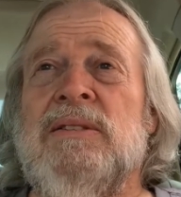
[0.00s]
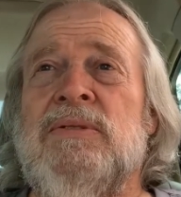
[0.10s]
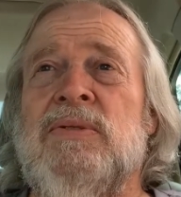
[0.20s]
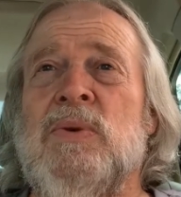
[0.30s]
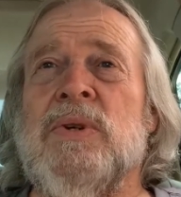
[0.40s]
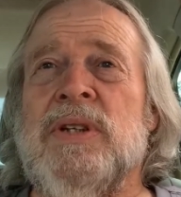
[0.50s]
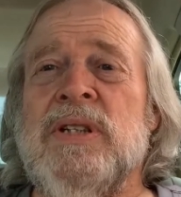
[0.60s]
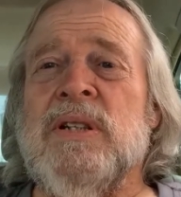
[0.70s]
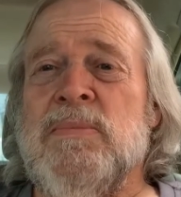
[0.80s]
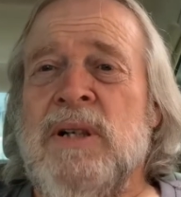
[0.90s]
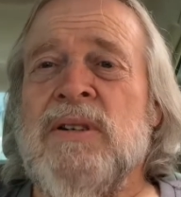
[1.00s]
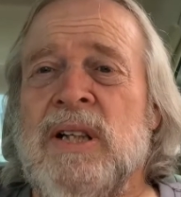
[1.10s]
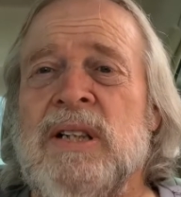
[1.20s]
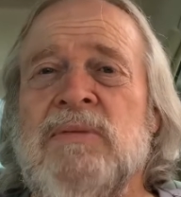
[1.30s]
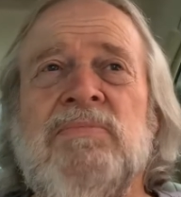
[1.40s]
for this
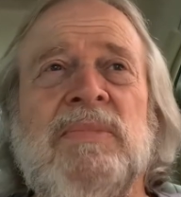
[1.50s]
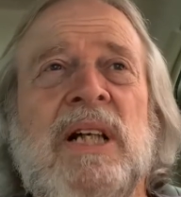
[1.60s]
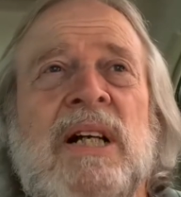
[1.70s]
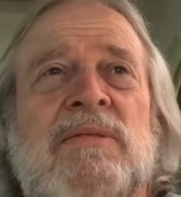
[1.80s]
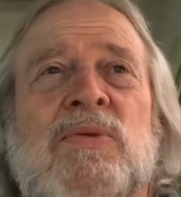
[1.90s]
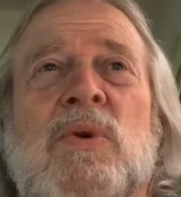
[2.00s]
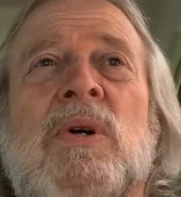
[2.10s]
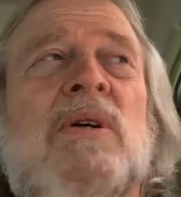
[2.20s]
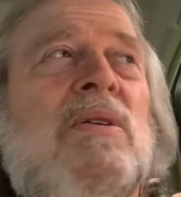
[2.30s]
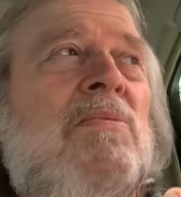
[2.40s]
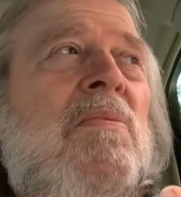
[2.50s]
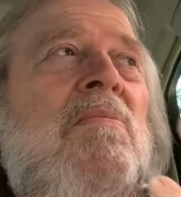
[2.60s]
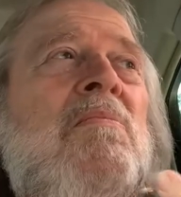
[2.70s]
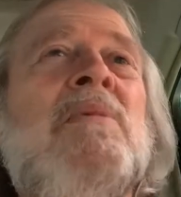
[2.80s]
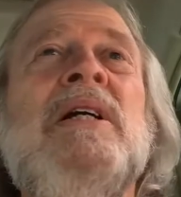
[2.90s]
American and for
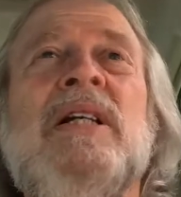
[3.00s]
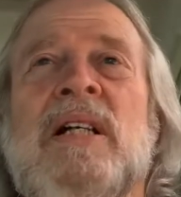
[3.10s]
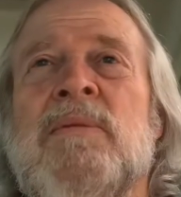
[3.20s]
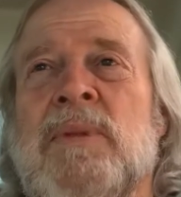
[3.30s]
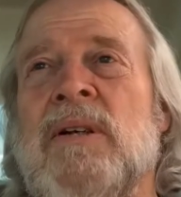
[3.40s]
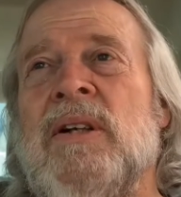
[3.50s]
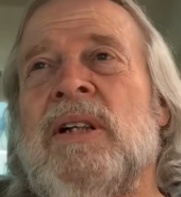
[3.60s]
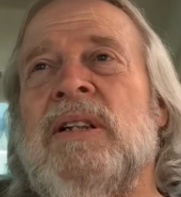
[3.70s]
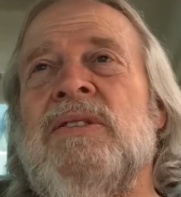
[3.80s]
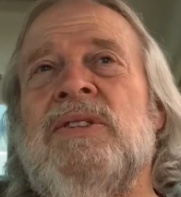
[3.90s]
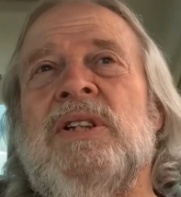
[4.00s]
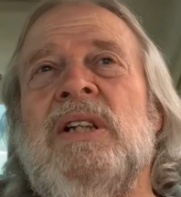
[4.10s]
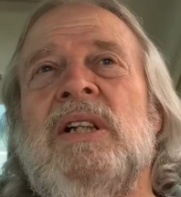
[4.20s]
many Americans,